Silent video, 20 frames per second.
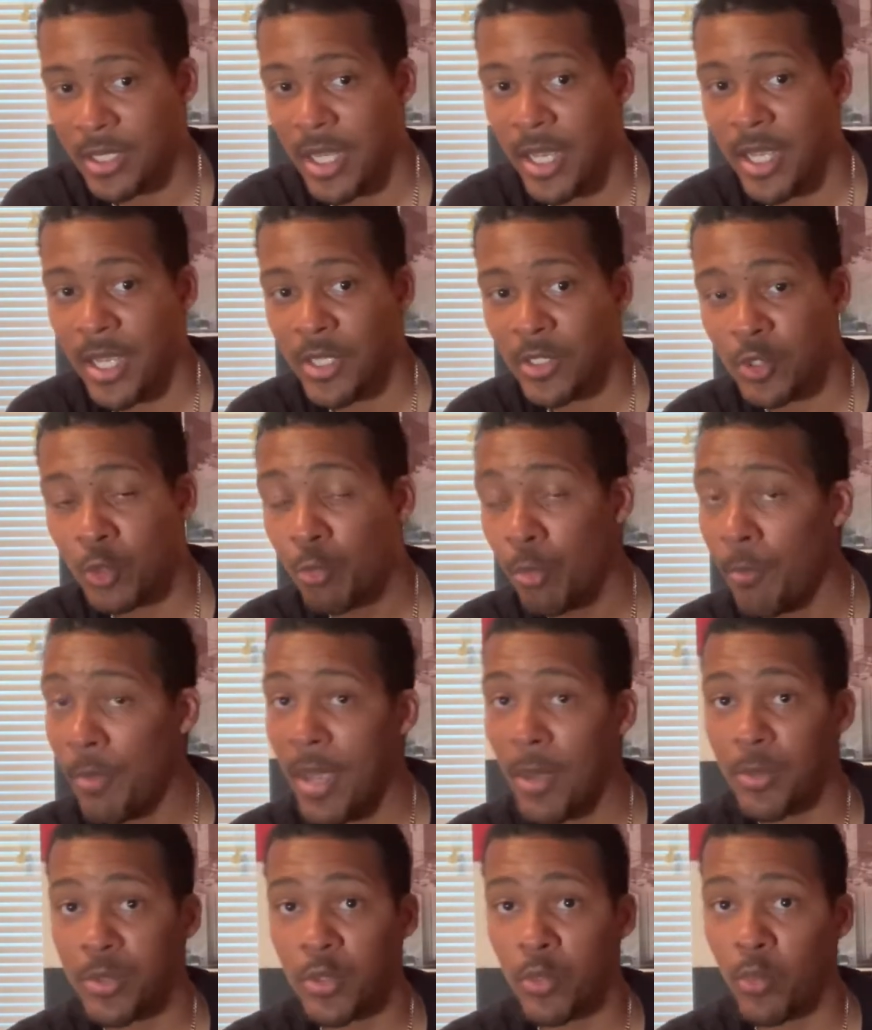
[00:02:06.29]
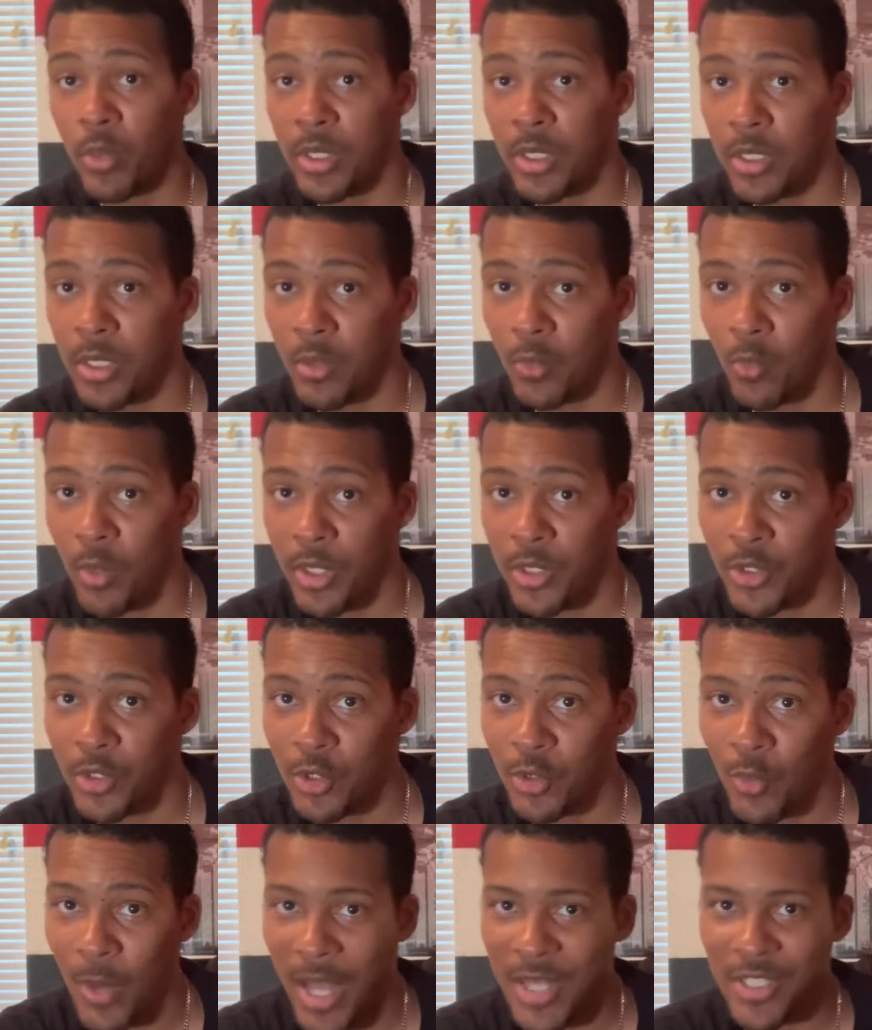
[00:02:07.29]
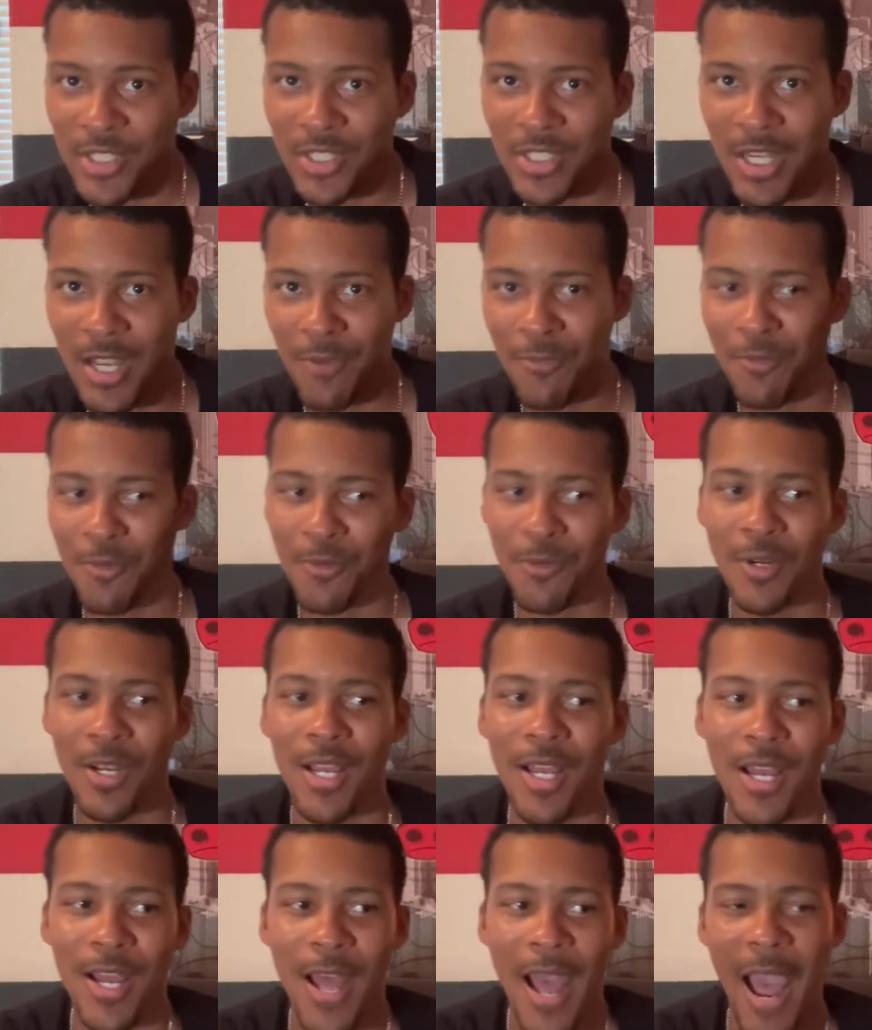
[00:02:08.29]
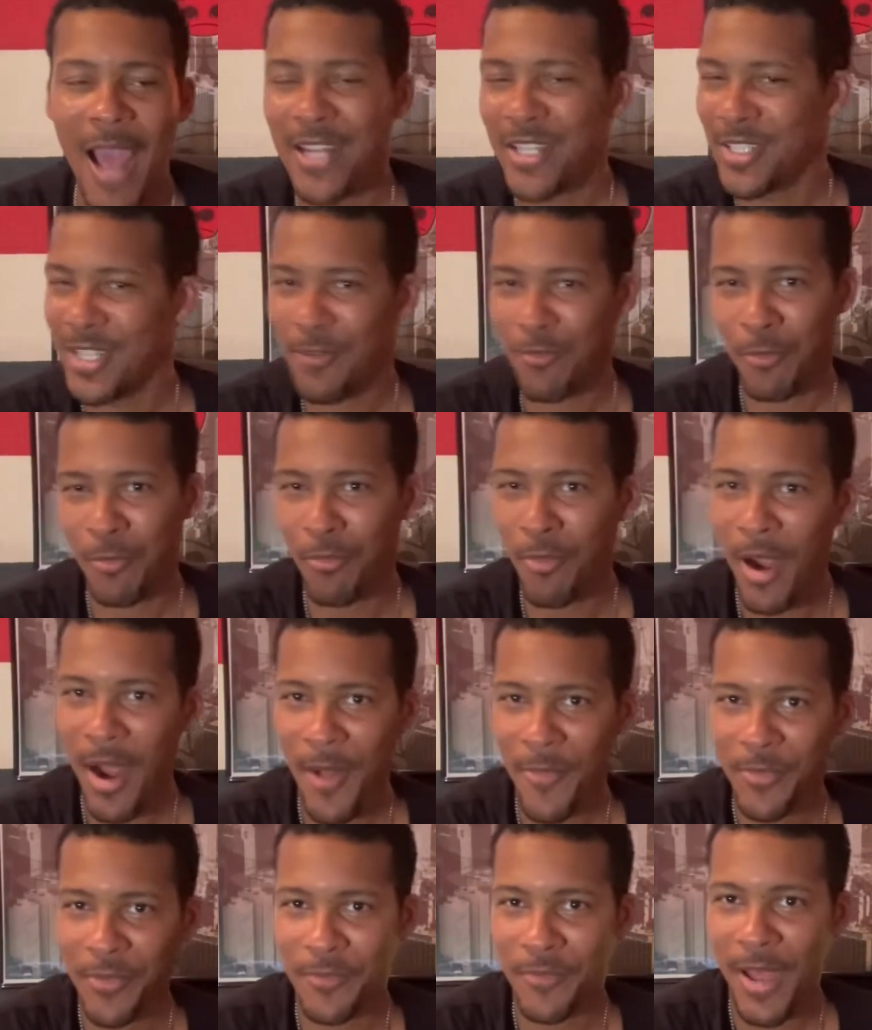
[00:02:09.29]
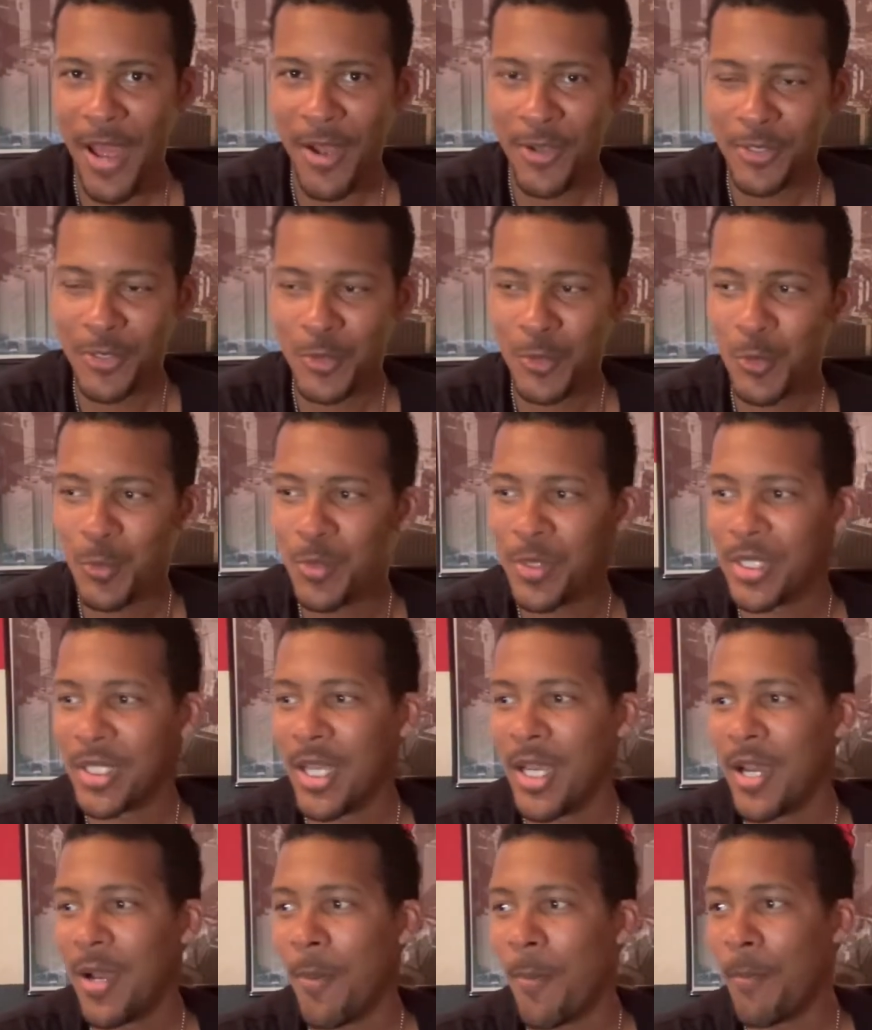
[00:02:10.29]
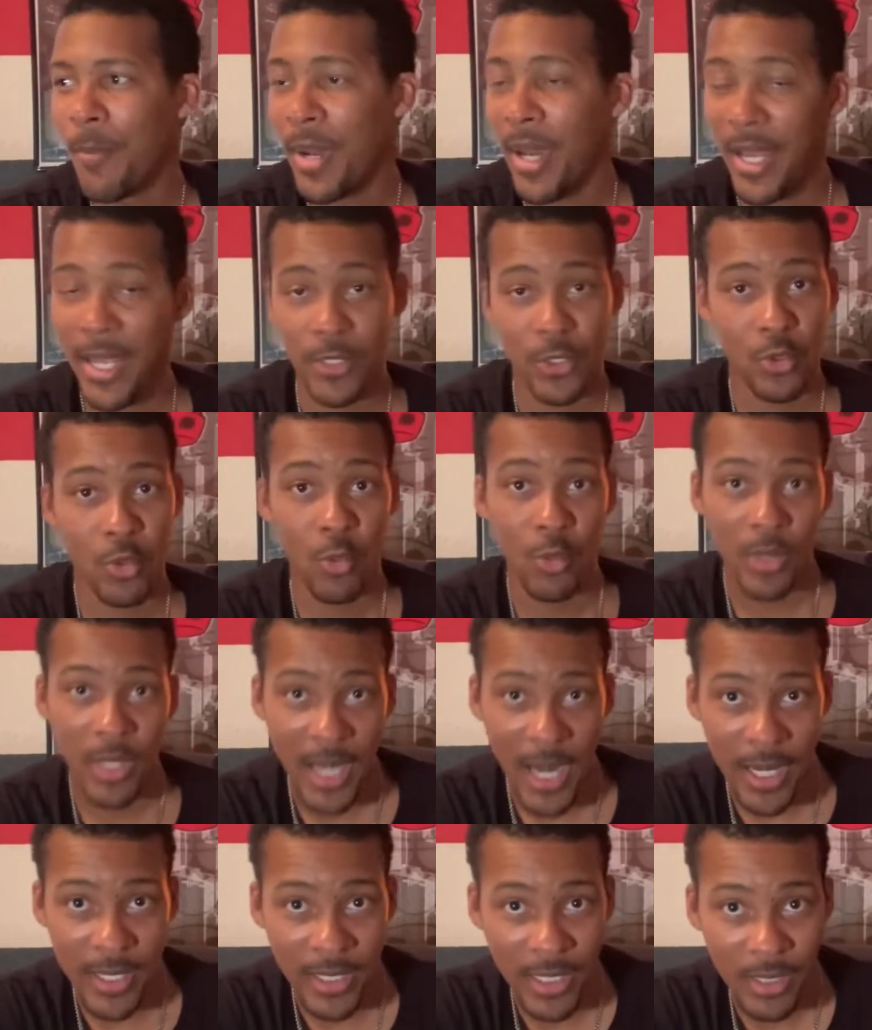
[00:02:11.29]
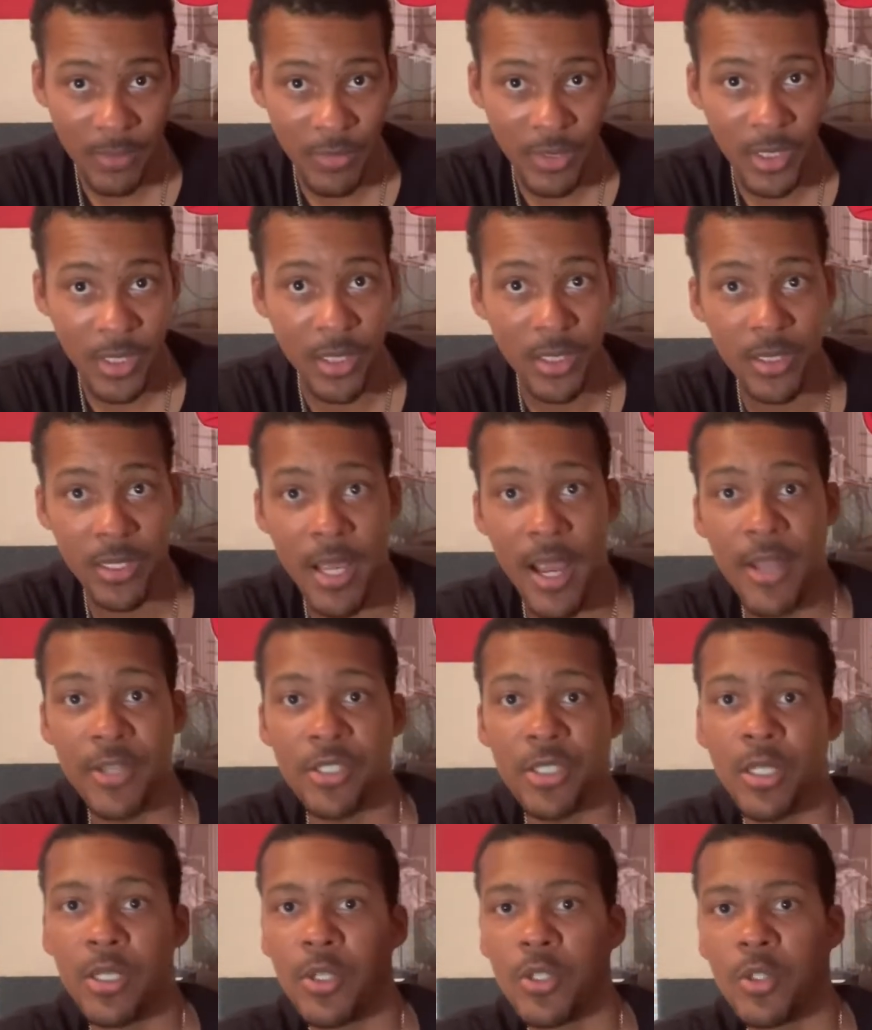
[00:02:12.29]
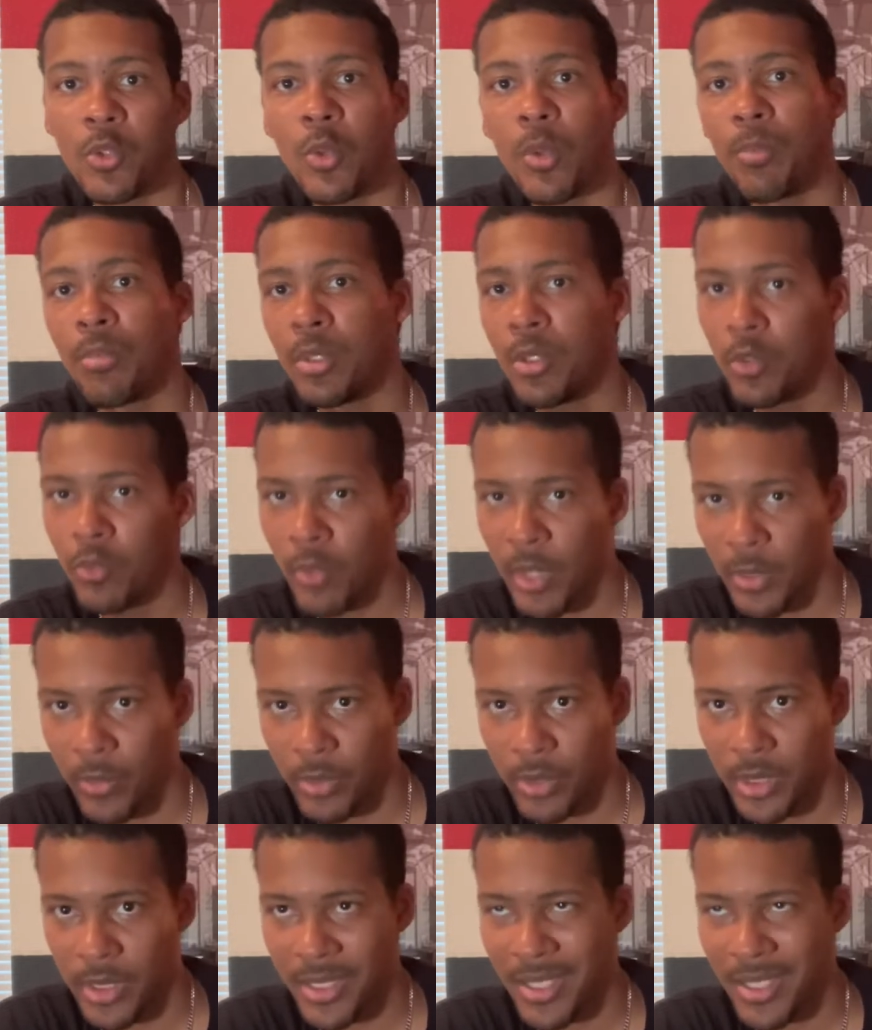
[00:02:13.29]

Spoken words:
And Superman was a really good one too. I just never bought the volumes, but it's cool that I didn't because they're actually going to do a Blu-ray release.